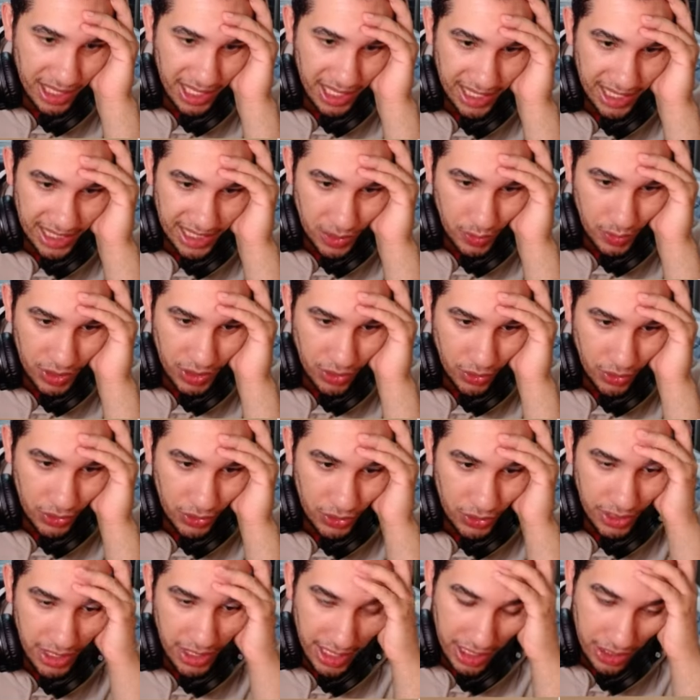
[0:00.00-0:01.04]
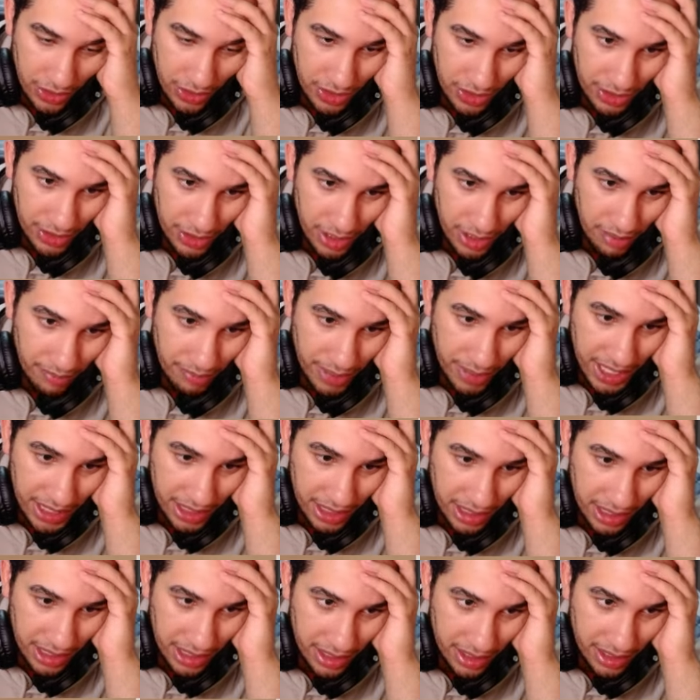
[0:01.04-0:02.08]
I guess we also get another down back
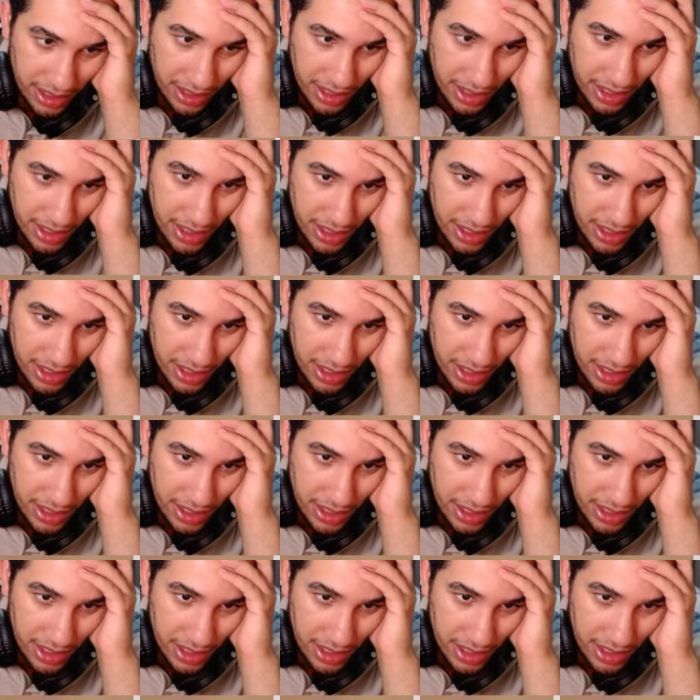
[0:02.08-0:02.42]
here.